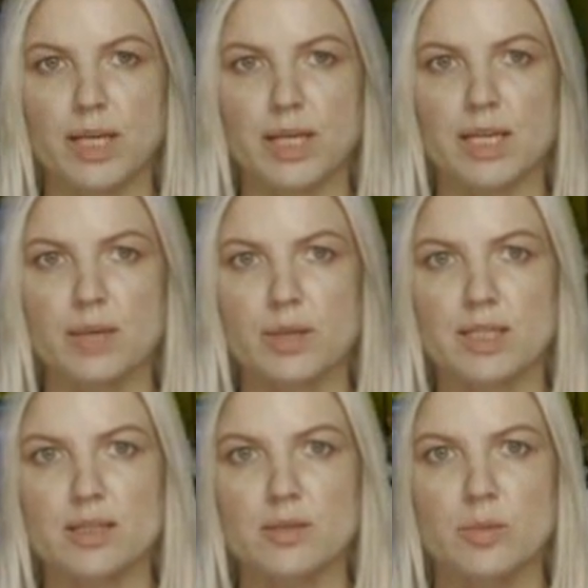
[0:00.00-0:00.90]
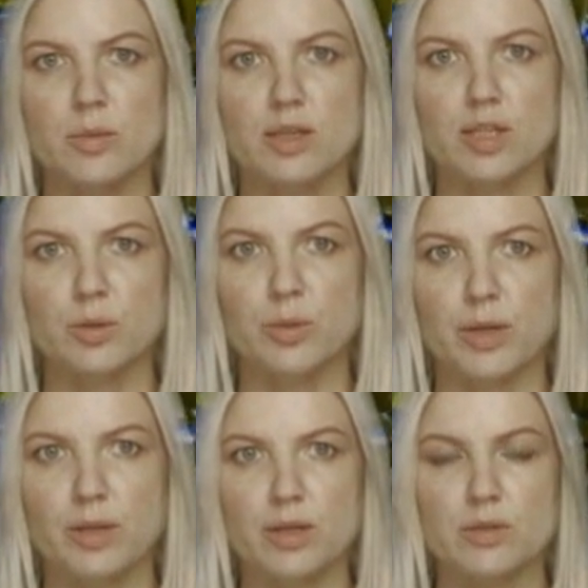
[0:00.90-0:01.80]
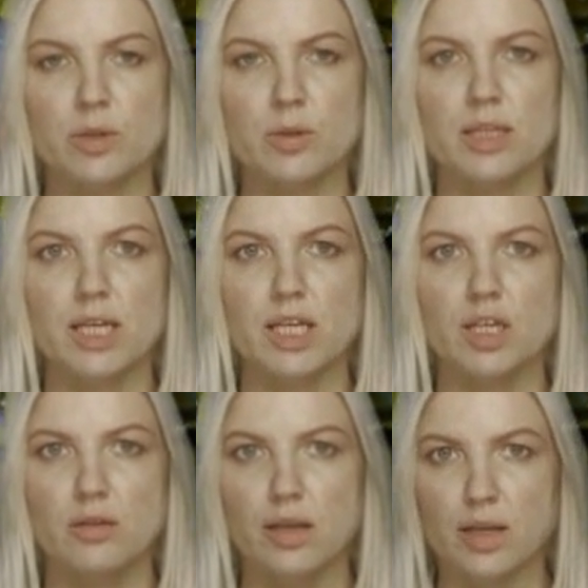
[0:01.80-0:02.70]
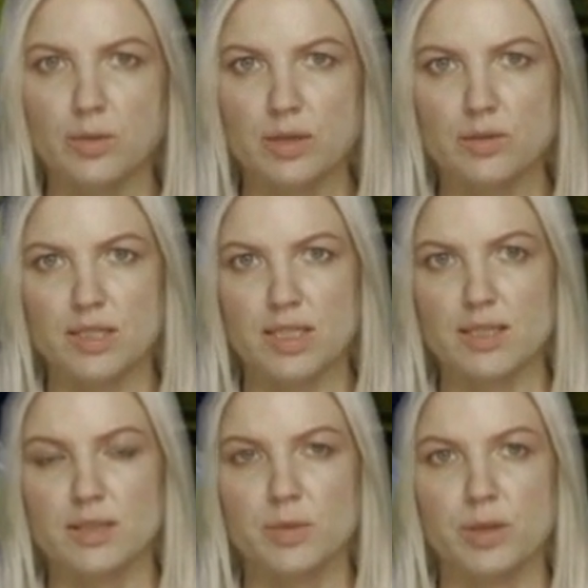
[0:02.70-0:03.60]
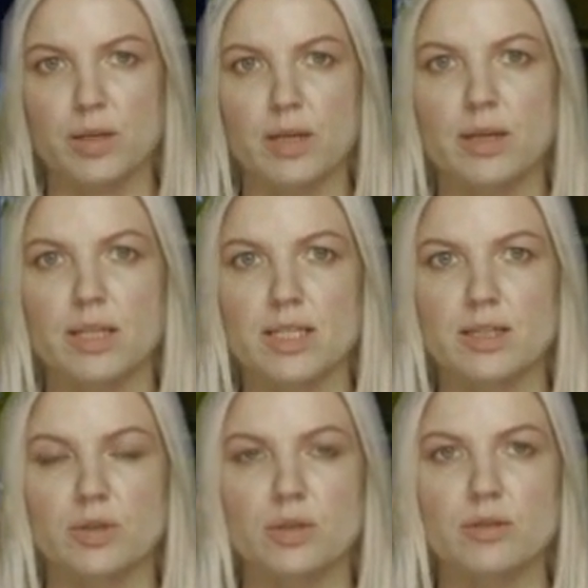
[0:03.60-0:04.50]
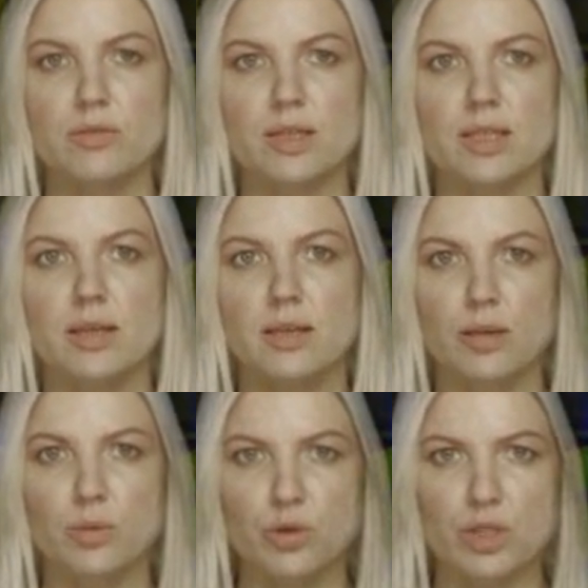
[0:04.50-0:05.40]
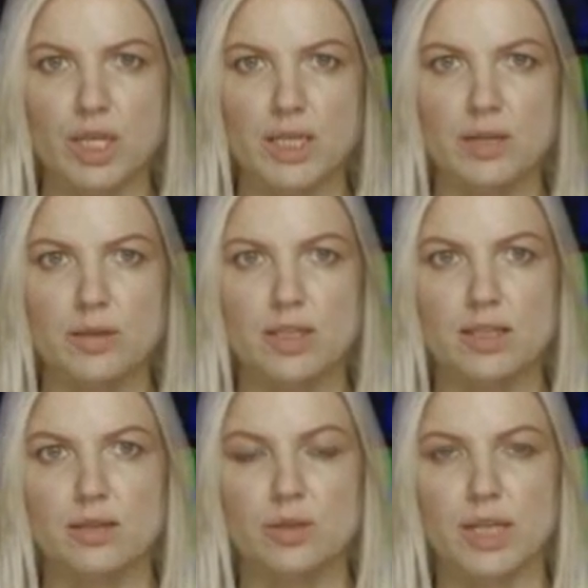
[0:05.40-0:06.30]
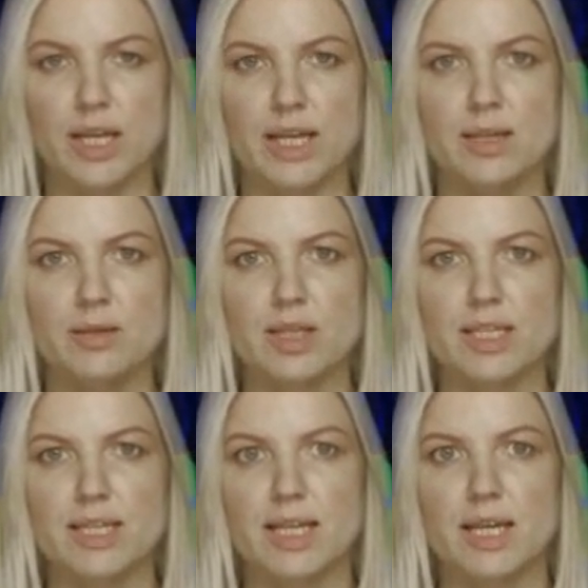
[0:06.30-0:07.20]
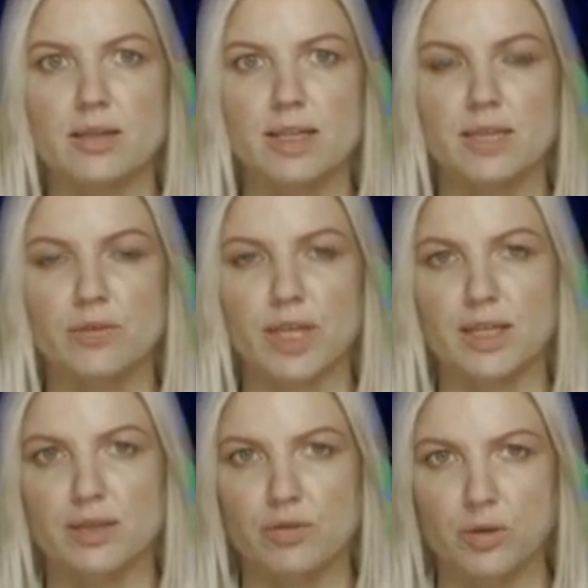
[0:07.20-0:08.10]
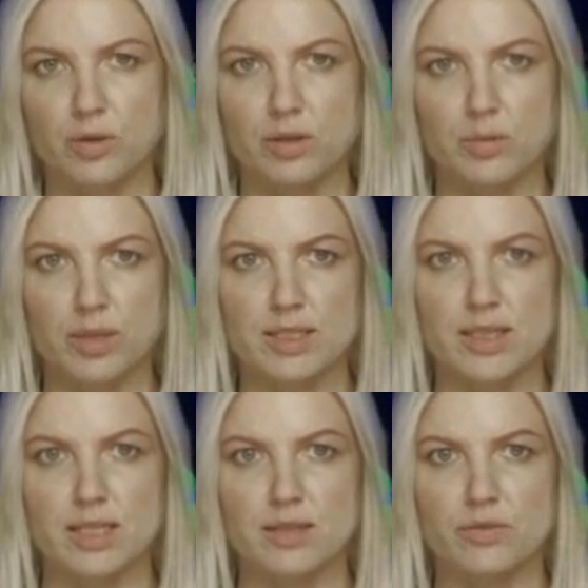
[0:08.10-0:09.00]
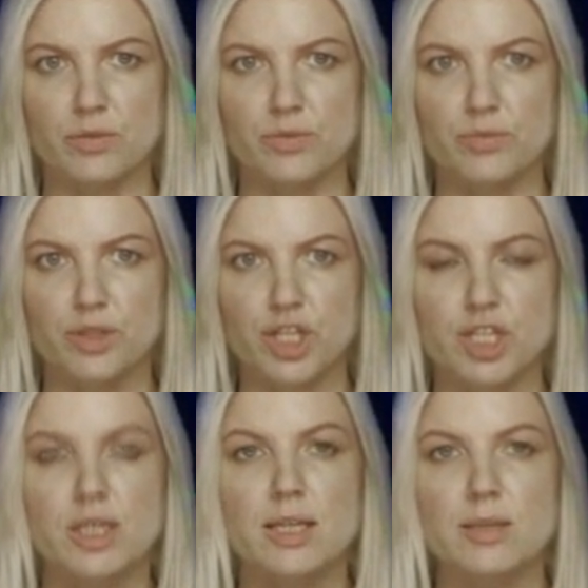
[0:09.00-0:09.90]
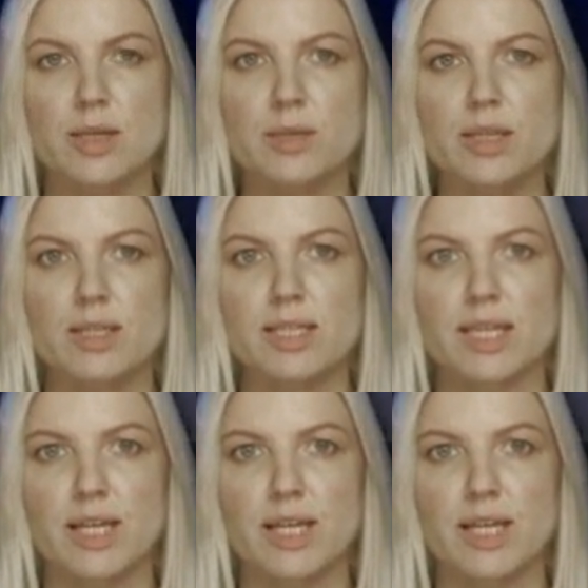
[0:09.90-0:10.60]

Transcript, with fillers: up until 18.47. At 11.15 pm, police confirmed that five people were killed and two were injured. A 30-year-old